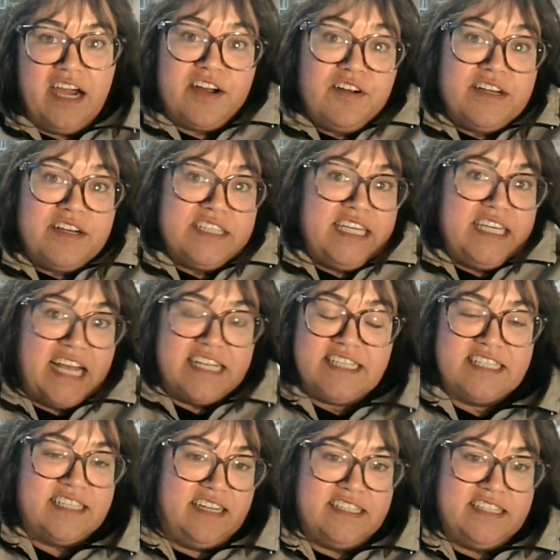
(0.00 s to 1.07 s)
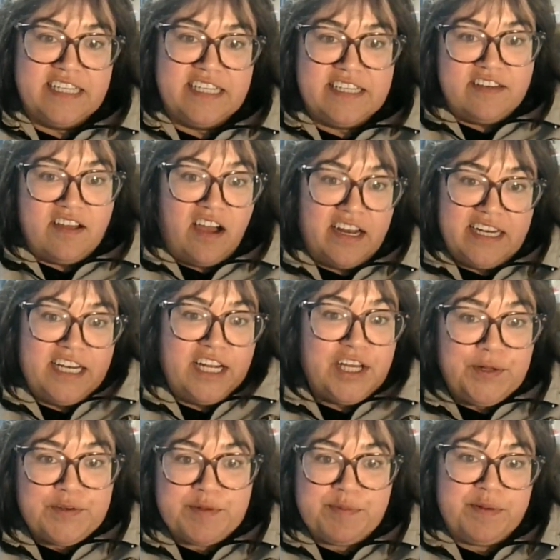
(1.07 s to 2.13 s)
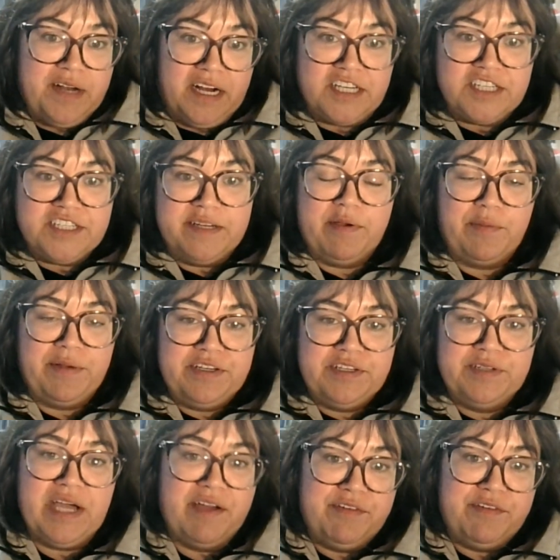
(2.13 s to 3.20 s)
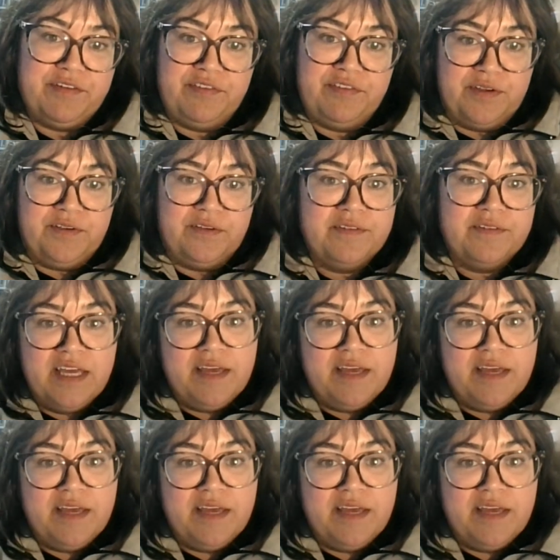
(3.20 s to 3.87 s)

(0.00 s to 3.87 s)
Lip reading: Currently, as I said, it's not in a huge production, but we do have a few.